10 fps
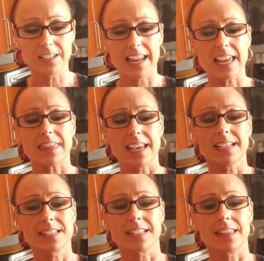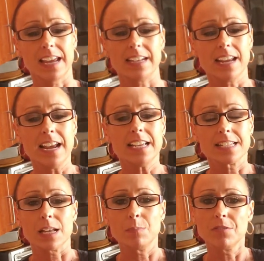like this so that
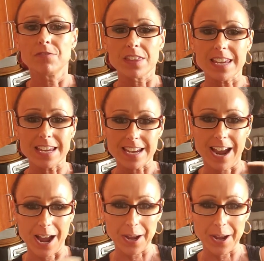some of the